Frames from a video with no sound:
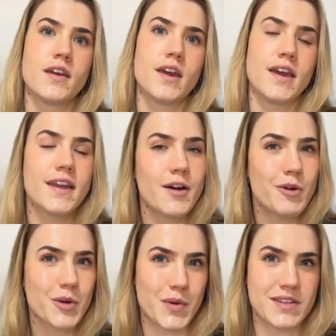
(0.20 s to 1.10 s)
In
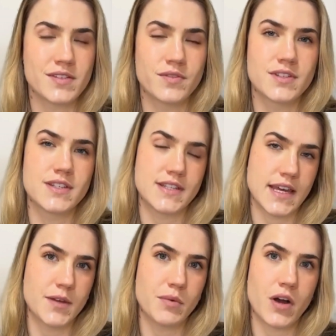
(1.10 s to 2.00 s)
our quest for
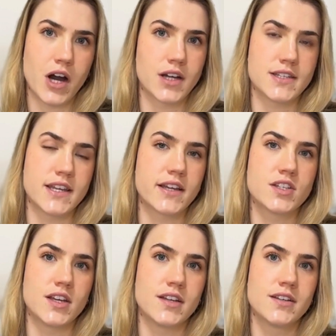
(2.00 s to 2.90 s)
sustainable
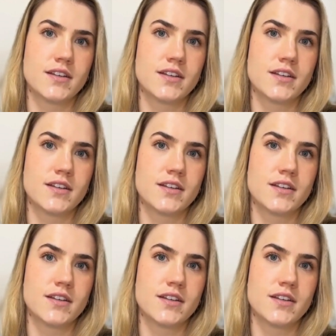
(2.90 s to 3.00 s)
architecture,